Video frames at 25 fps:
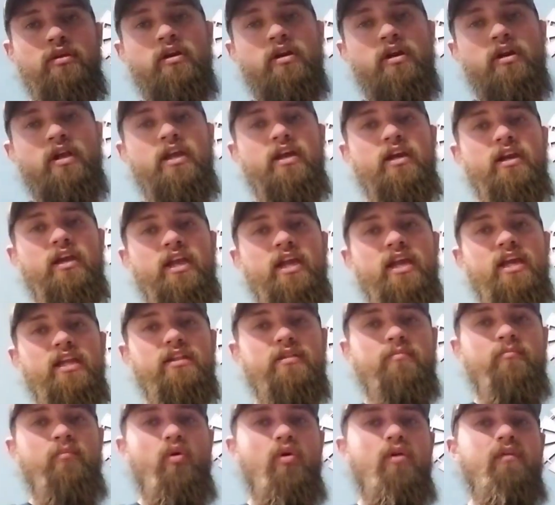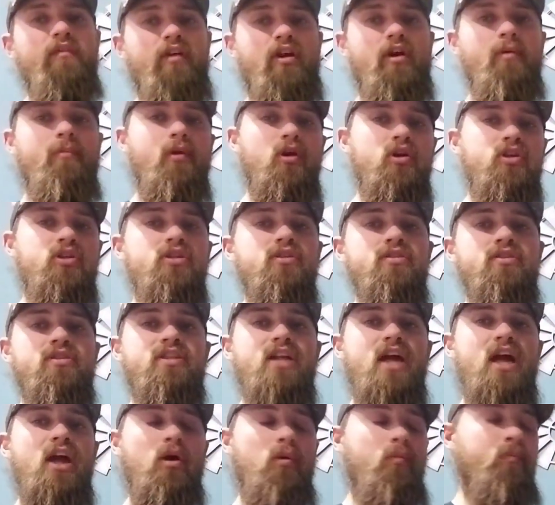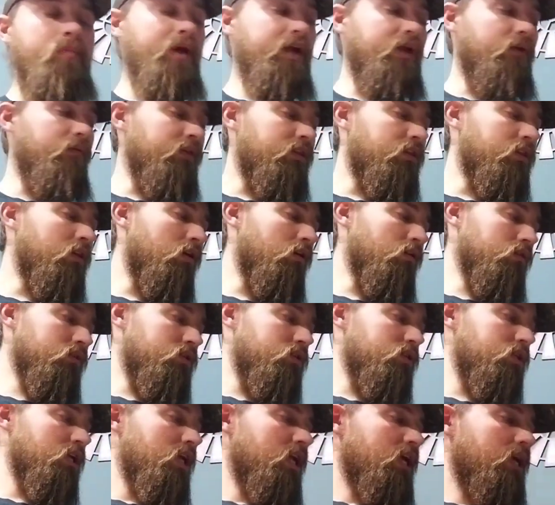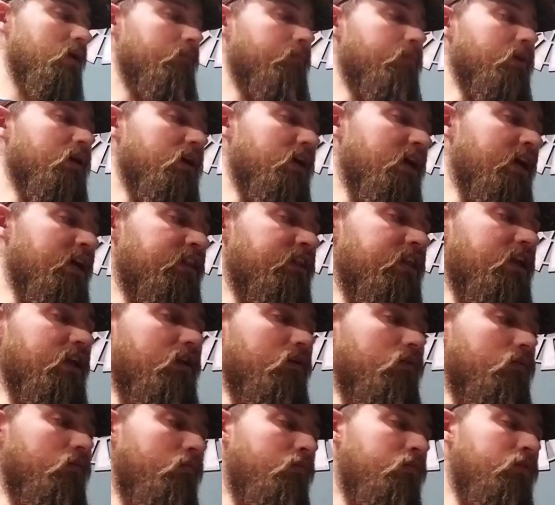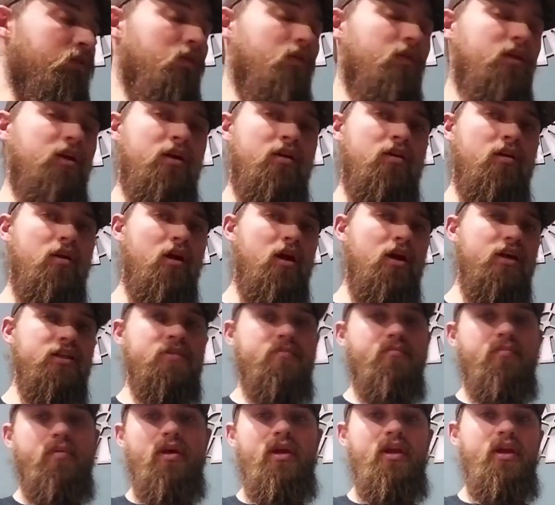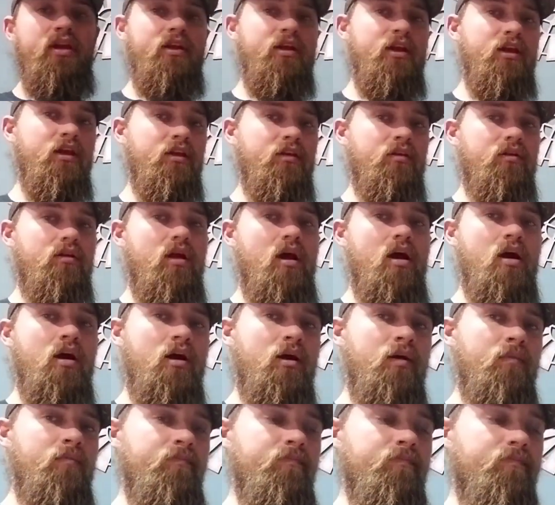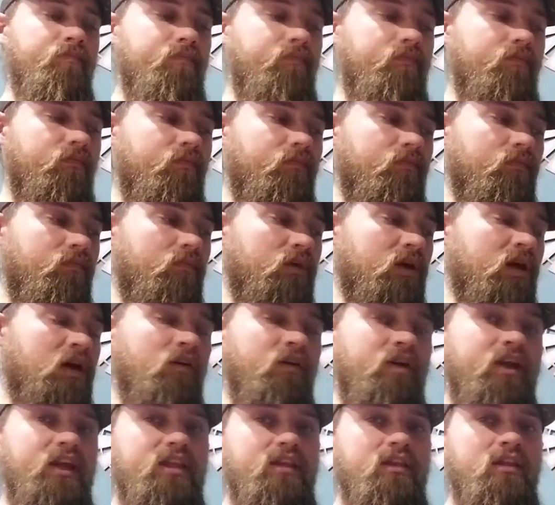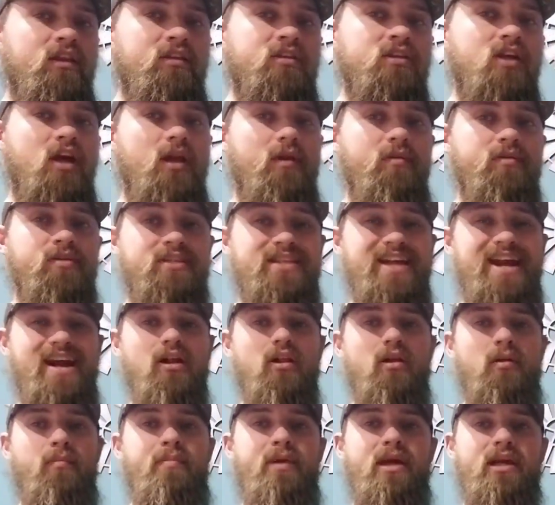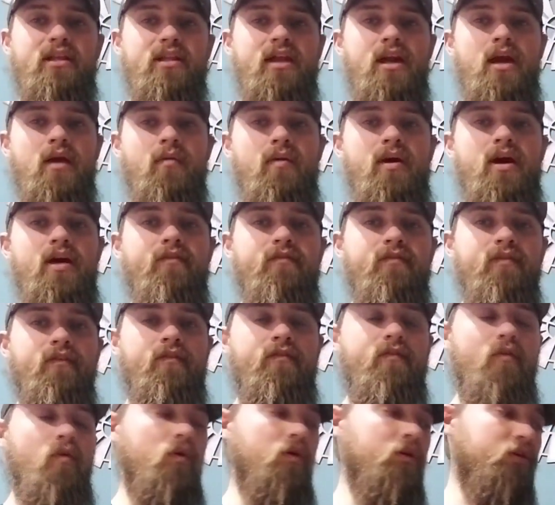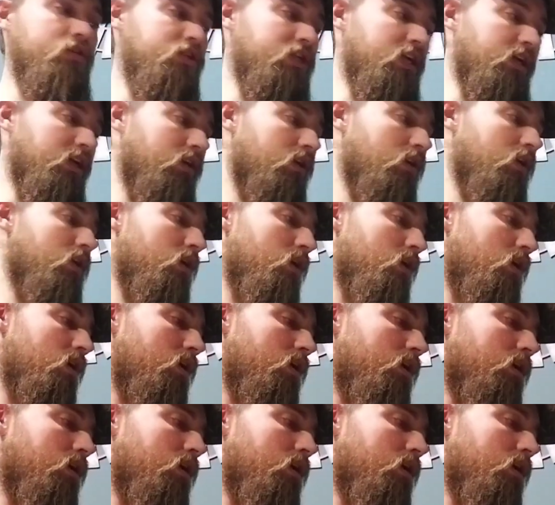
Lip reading: you're going to get more of a commercial style pig with those. But I think doing a crossbreeding, I'll get the type style of pig that I want for foraging.